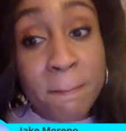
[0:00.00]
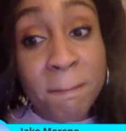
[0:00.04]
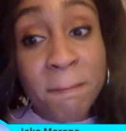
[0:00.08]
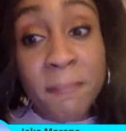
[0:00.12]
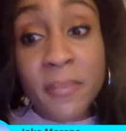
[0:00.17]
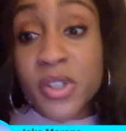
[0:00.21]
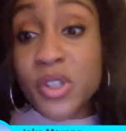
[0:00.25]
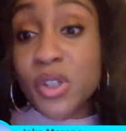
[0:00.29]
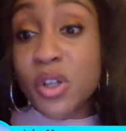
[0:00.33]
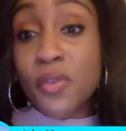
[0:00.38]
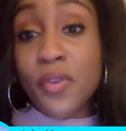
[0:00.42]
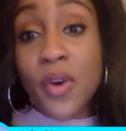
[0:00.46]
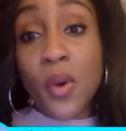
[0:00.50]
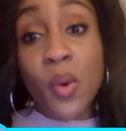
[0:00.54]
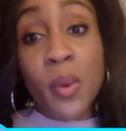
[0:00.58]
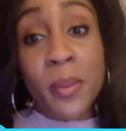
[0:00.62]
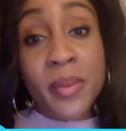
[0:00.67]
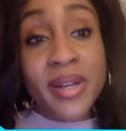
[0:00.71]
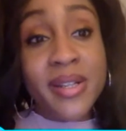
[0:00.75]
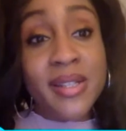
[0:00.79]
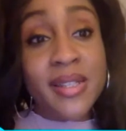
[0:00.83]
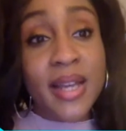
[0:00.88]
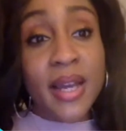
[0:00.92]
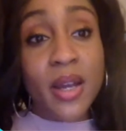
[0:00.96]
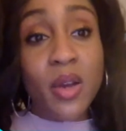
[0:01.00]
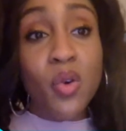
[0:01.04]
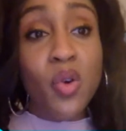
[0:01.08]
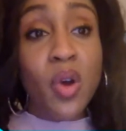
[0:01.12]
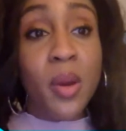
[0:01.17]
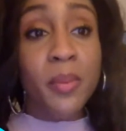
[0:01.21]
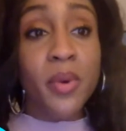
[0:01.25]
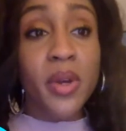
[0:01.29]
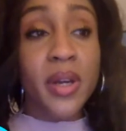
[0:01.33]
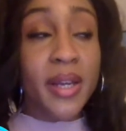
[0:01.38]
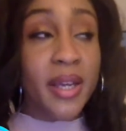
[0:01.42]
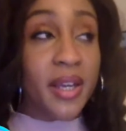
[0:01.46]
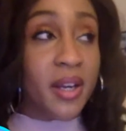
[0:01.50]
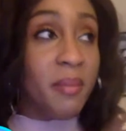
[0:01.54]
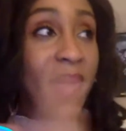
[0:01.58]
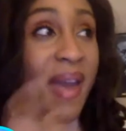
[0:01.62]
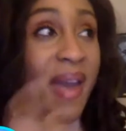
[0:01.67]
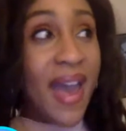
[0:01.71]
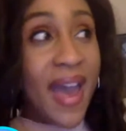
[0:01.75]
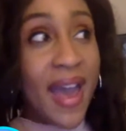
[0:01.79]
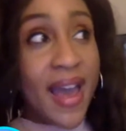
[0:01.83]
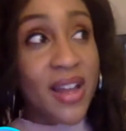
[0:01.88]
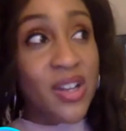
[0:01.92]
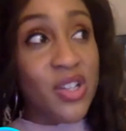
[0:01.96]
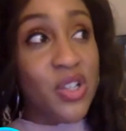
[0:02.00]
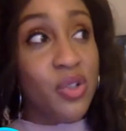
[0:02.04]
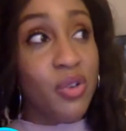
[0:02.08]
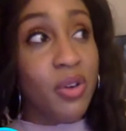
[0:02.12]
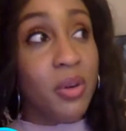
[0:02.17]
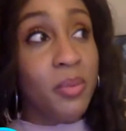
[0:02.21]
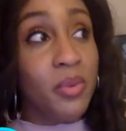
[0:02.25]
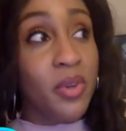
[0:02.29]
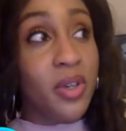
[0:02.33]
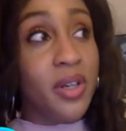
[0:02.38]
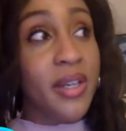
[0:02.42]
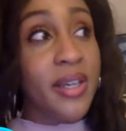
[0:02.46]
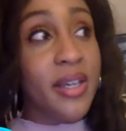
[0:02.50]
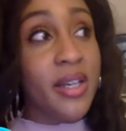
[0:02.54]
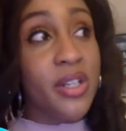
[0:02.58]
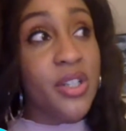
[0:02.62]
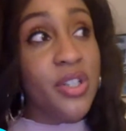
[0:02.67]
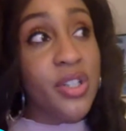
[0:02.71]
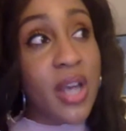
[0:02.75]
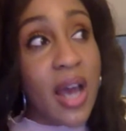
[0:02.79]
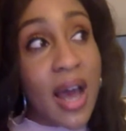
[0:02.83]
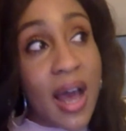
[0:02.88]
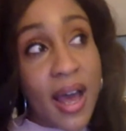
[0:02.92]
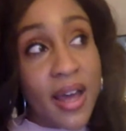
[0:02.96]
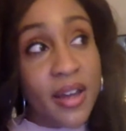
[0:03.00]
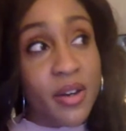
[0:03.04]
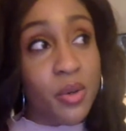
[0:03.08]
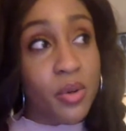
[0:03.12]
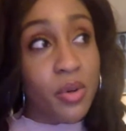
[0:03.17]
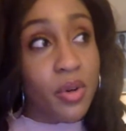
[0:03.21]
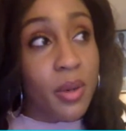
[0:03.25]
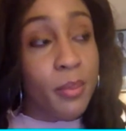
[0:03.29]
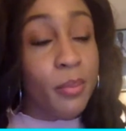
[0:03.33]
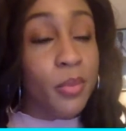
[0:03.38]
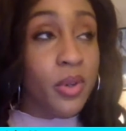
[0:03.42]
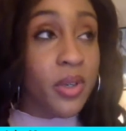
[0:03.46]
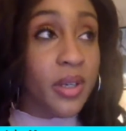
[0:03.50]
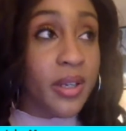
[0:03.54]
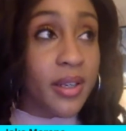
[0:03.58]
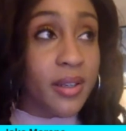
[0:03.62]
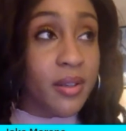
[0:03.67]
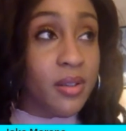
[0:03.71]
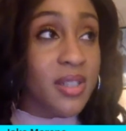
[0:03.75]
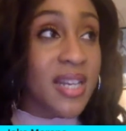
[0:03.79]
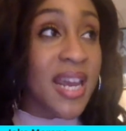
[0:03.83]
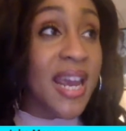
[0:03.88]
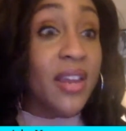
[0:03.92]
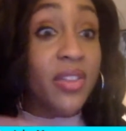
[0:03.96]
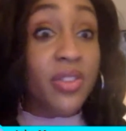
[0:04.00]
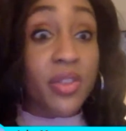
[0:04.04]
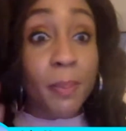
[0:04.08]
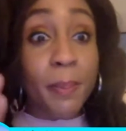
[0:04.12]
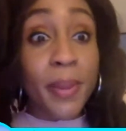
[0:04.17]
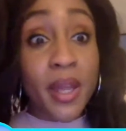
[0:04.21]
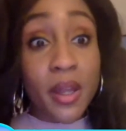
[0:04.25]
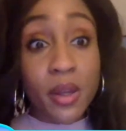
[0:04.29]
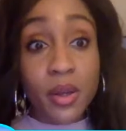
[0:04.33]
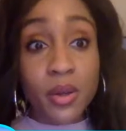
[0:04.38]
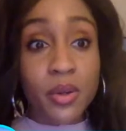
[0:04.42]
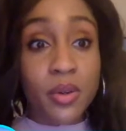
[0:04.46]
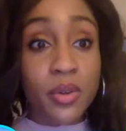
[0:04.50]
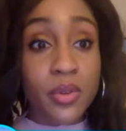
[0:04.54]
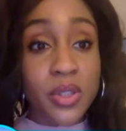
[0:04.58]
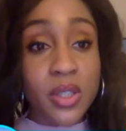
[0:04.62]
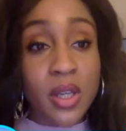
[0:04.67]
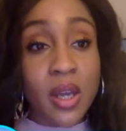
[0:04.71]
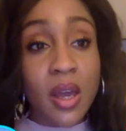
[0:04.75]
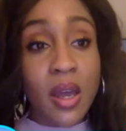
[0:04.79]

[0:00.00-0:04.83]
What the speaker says: So if a woman is like, oh, I'm going to get a patch, or I'm going to get a shot, or I'm going to take pills,